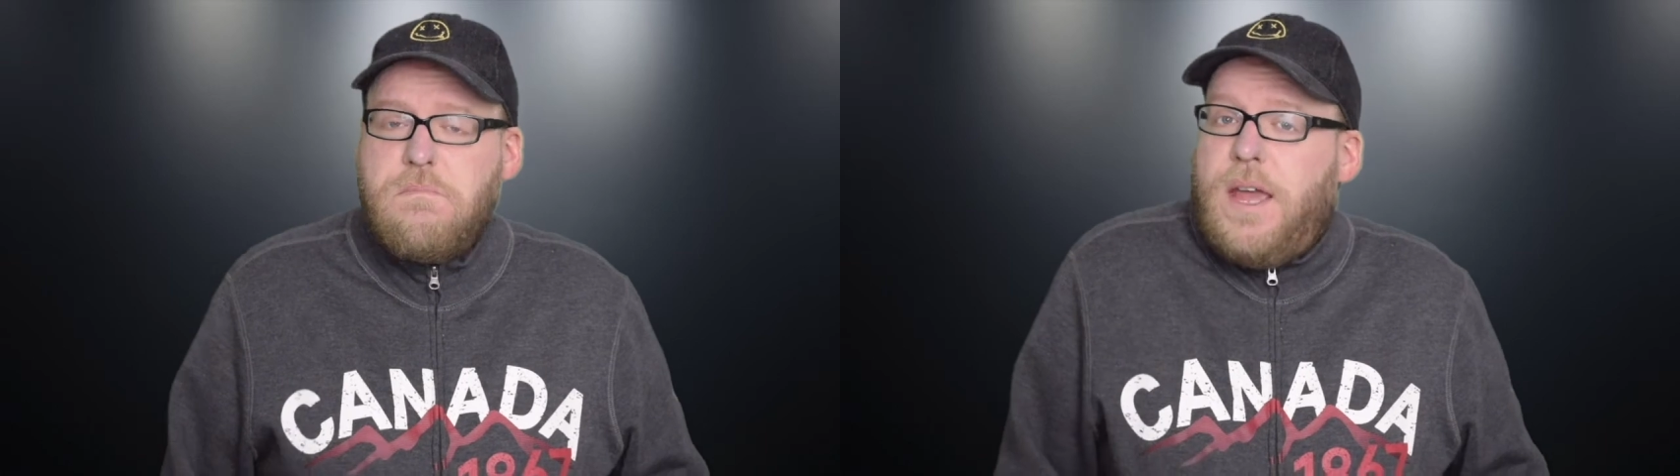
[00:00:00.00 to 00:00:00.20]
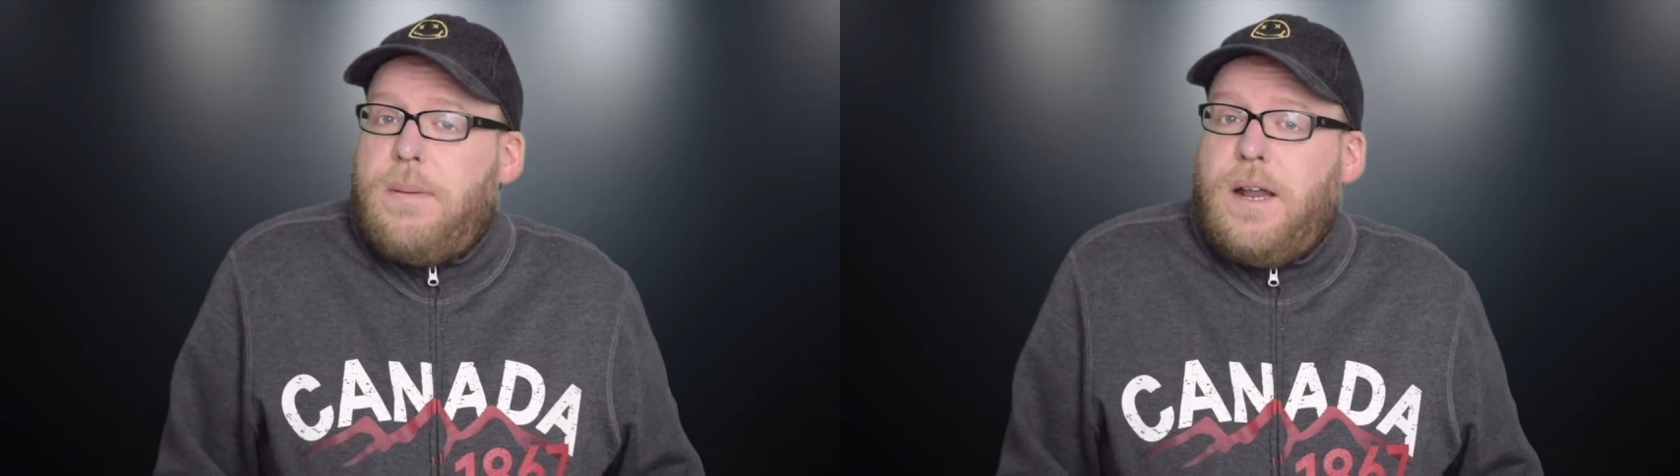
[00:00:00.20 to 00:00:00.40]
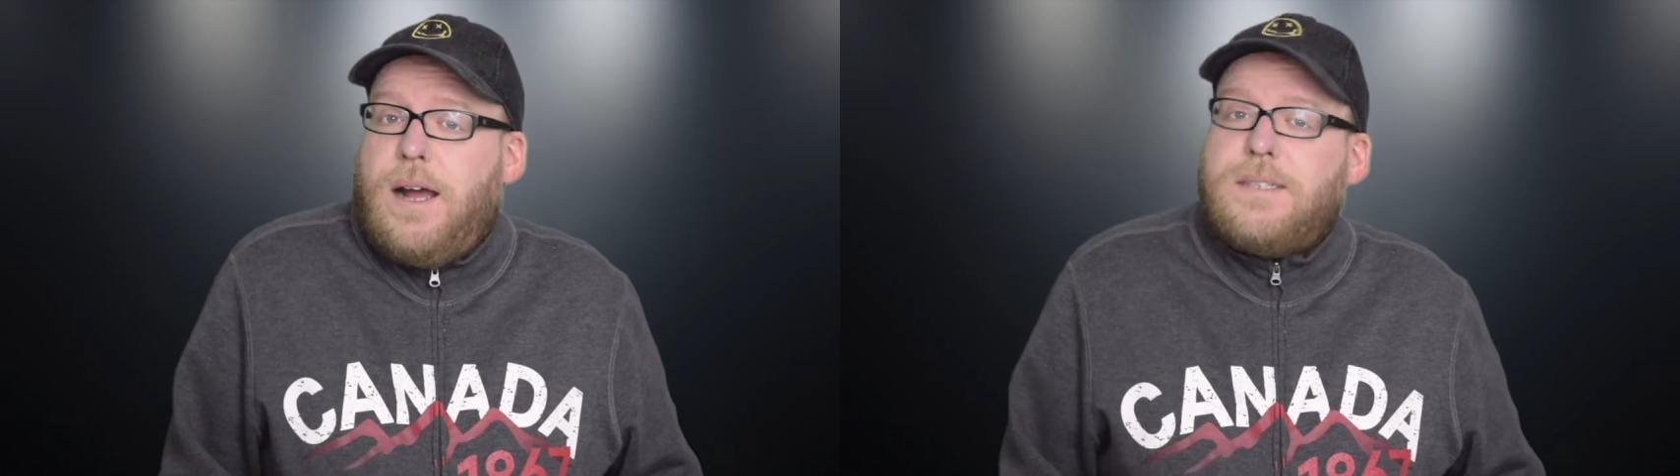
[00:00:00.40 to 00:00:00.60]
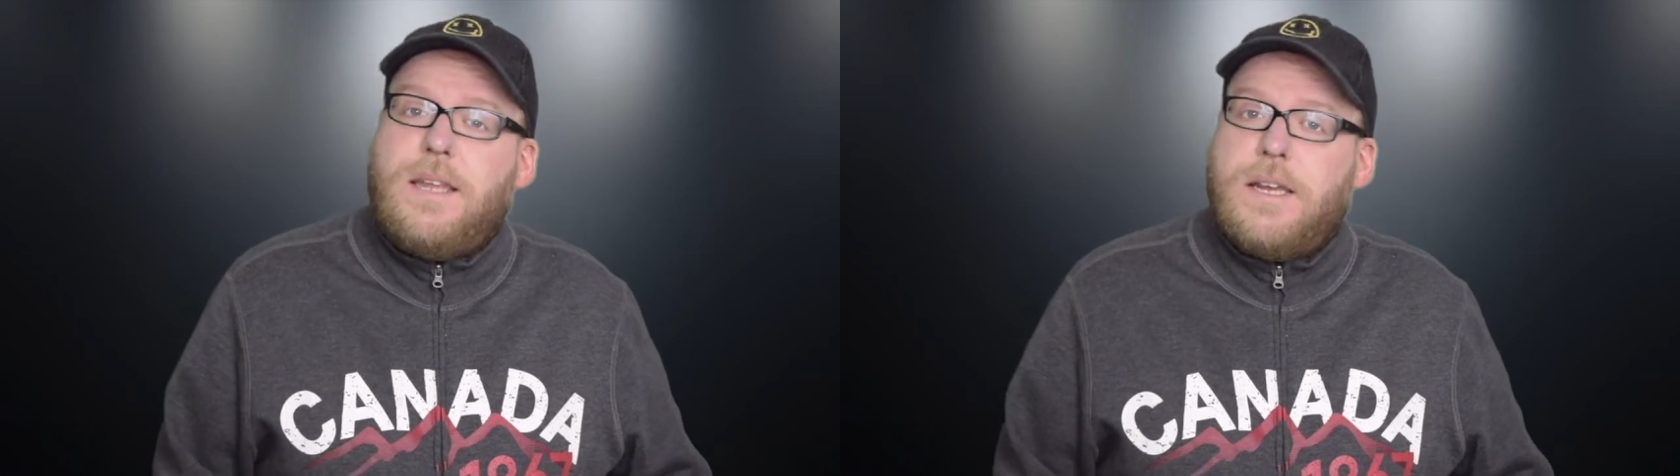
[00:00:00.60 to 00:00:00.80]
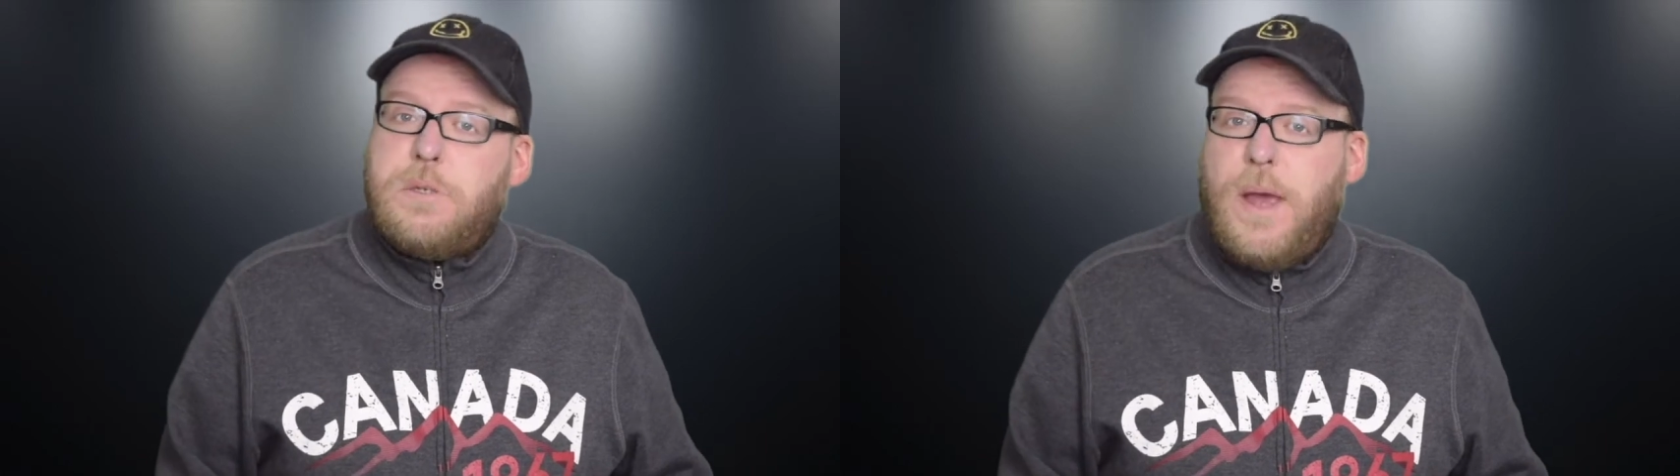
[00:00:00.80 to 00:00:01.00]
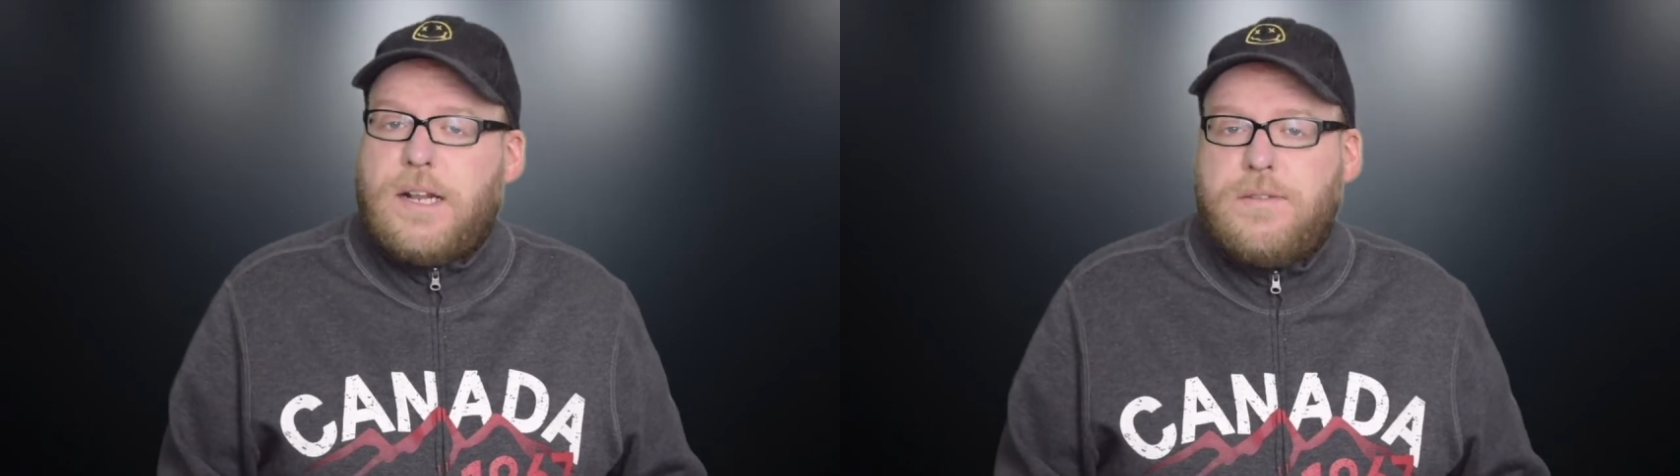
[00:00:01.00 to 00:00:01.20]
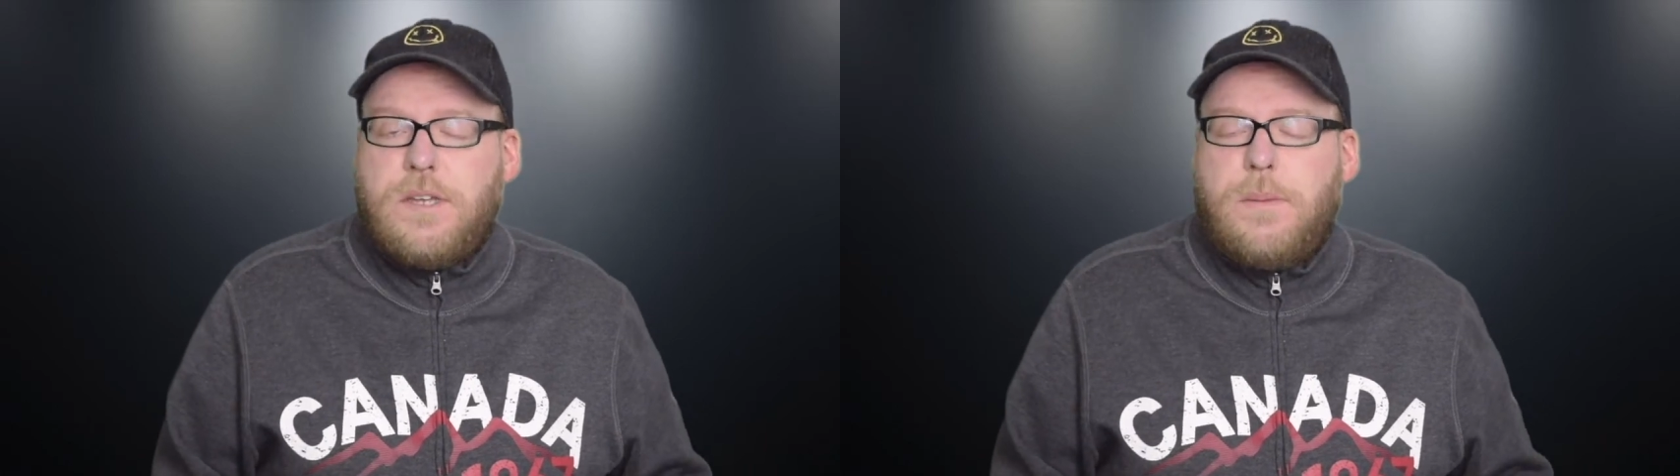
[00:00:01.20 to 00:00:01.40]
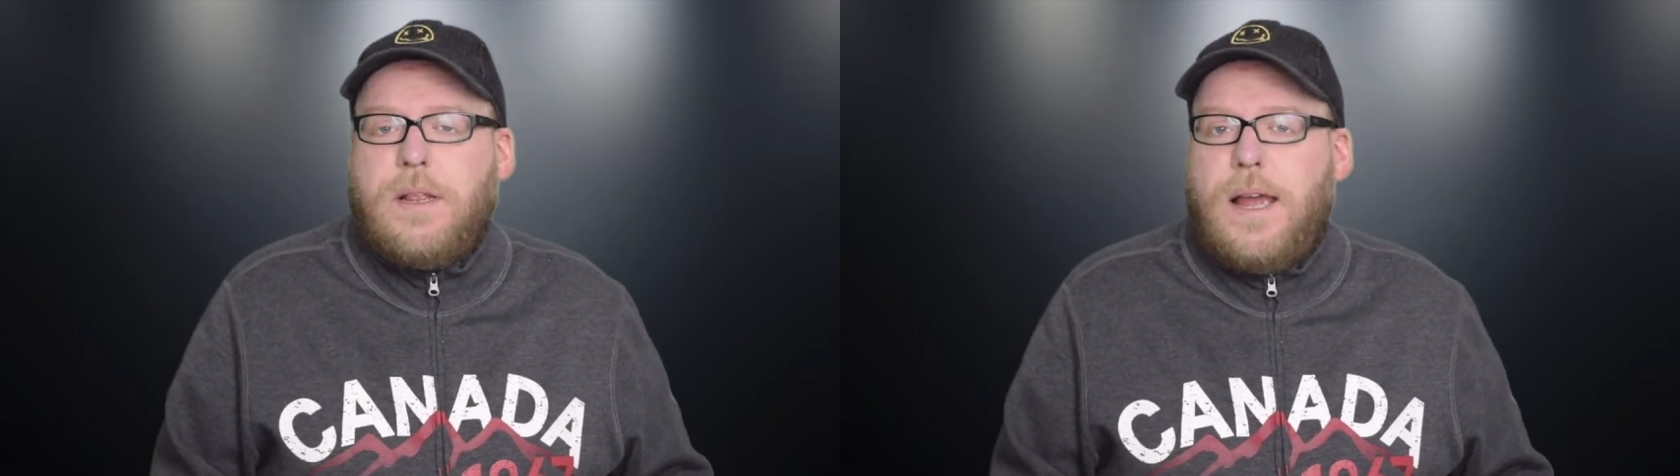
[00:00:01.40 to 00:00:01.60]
Maybe not to the extent of something